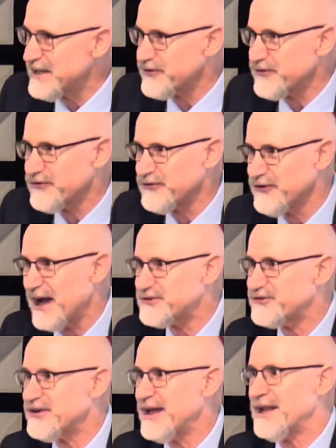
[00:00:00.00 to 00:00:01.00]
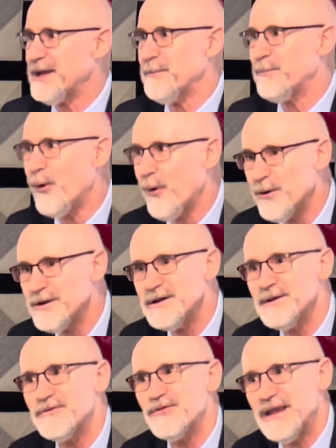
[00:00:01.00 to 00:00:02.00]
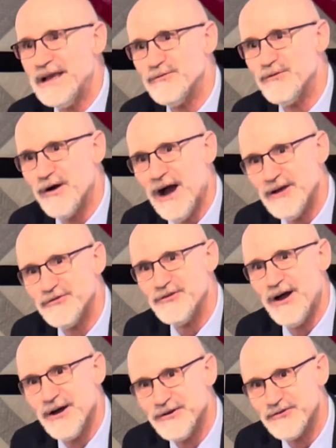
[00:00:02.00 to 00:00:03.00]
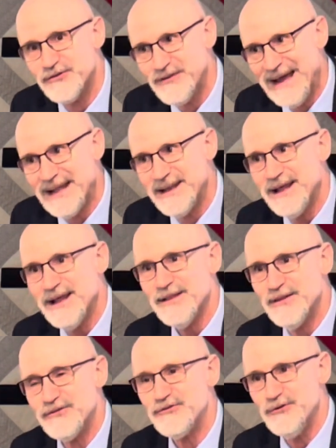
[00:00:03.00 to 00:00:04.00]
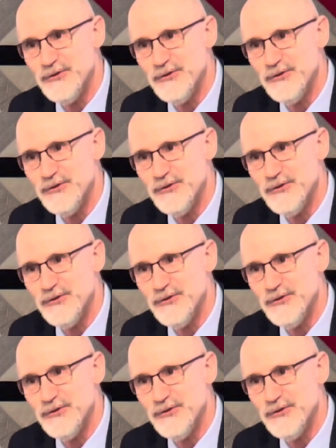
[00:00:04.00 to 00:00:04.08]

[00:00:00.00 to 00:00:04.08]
is such an important thing for us to understand, this